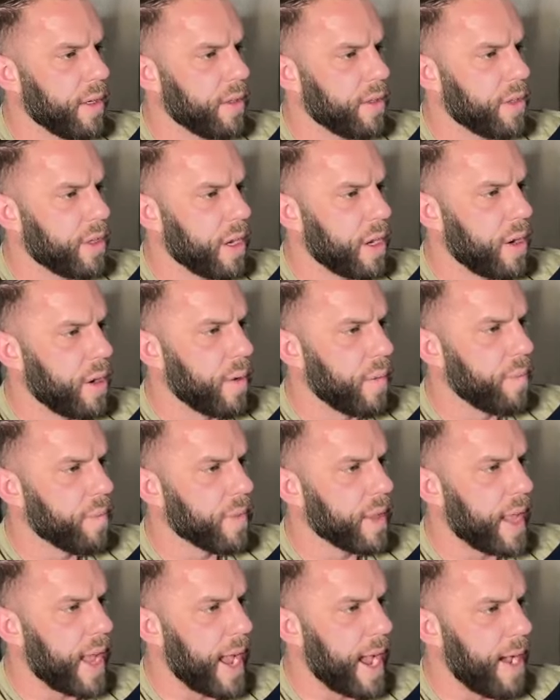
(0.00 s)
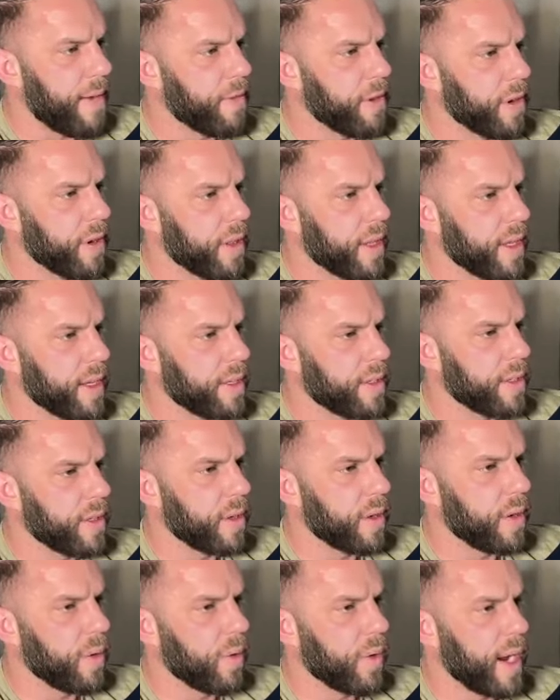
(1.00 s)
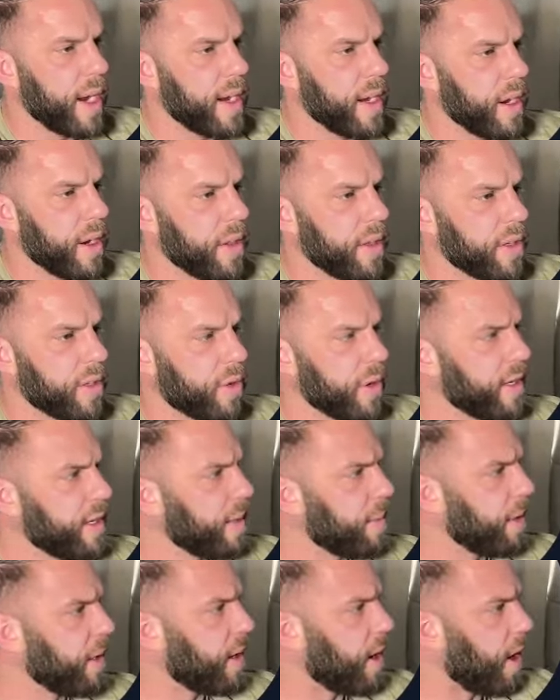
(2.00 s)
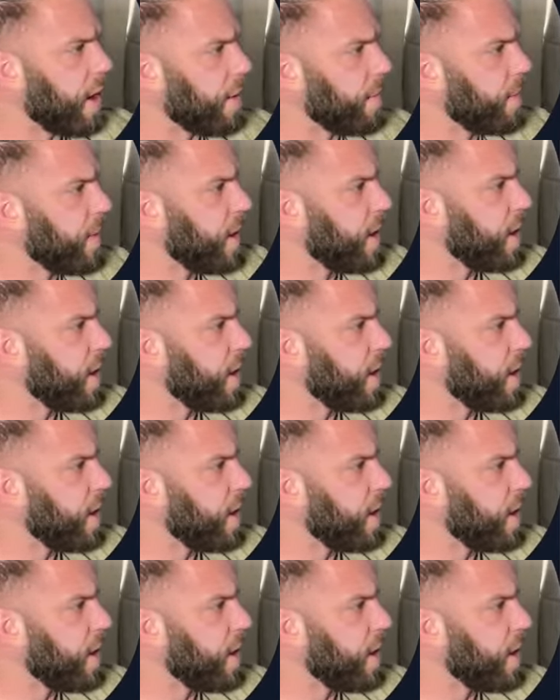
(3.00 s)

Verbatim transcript: So after this right here, this grid template column,